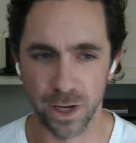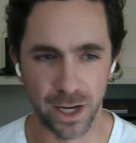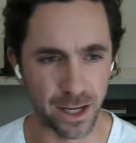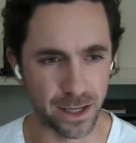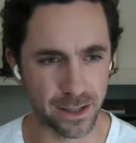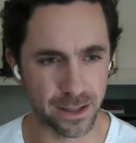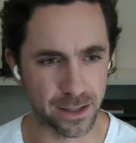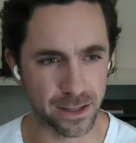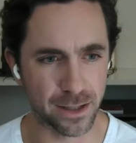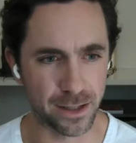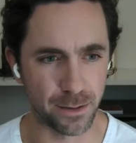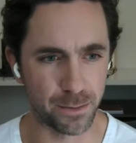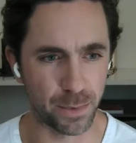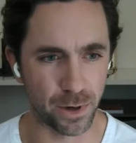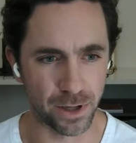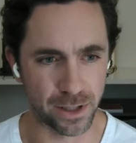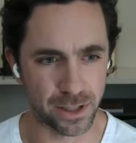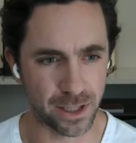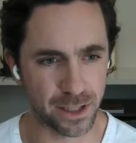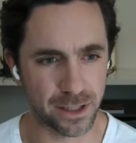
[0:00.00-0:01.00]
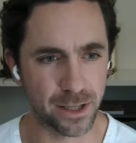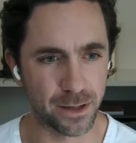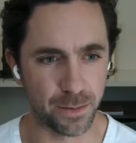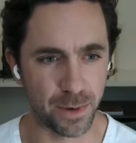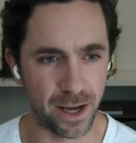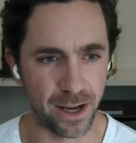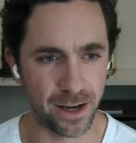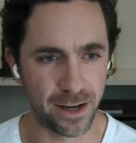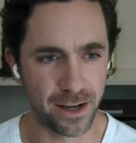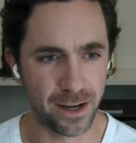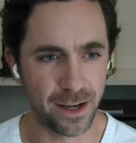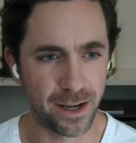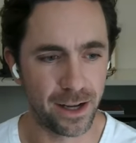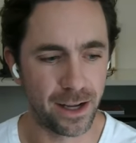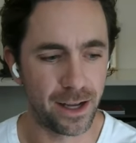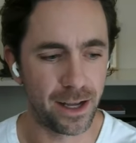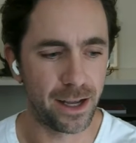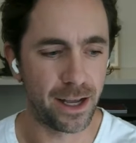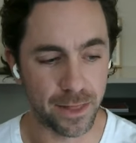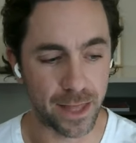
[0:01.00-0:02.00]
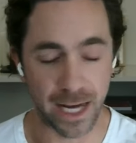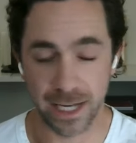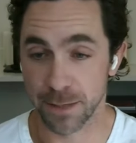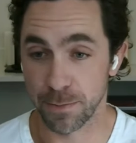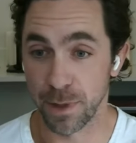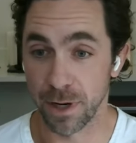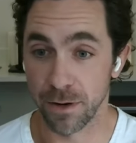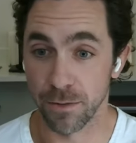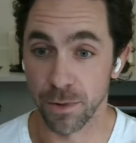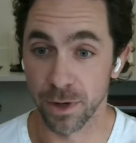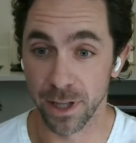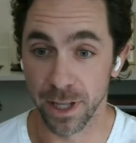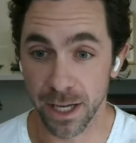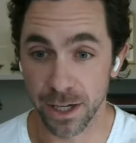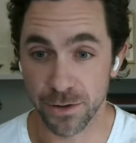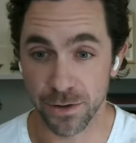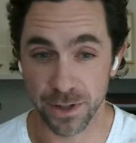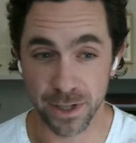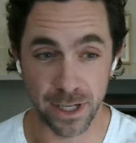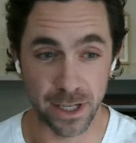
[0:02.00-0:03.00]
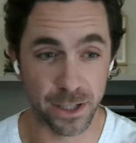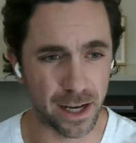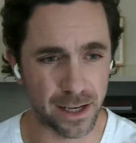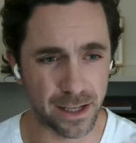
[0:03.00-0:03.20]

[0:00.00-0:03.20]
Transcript: gets to participate. That's been really interesting.